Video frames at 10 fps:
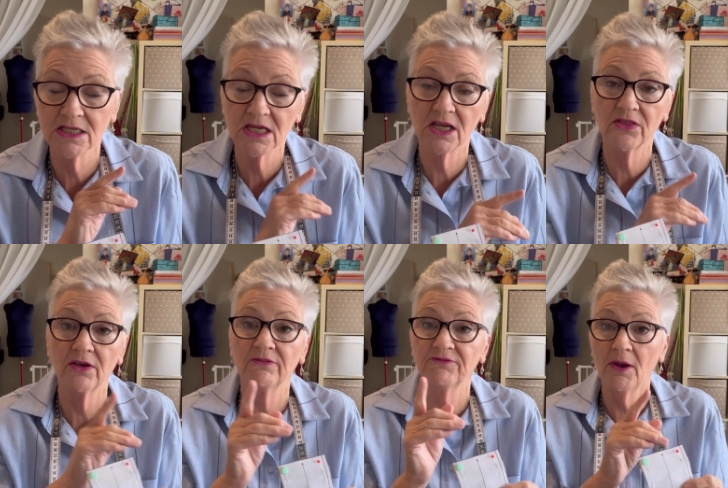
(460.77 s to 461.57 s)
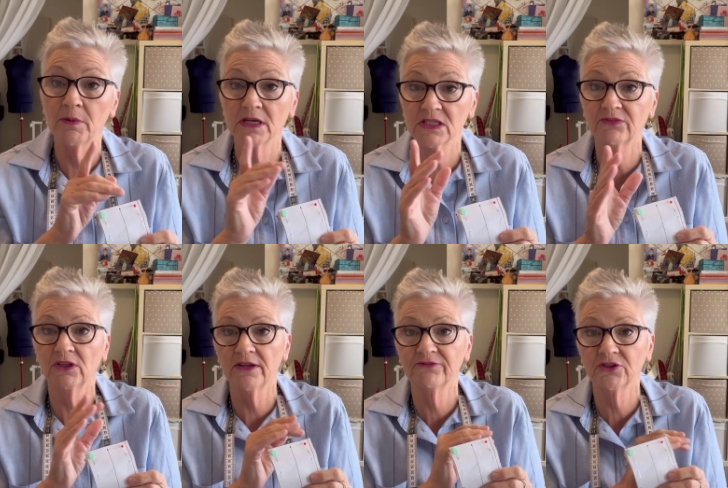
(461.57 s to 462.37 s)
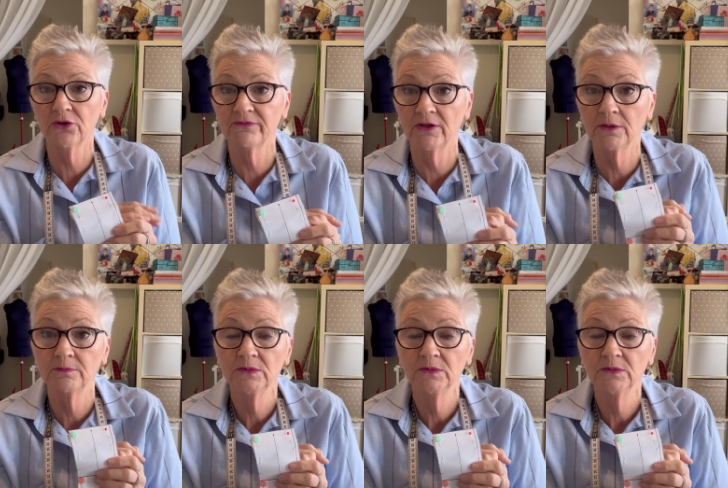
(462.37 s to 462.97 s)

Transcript: together fabrics for leftover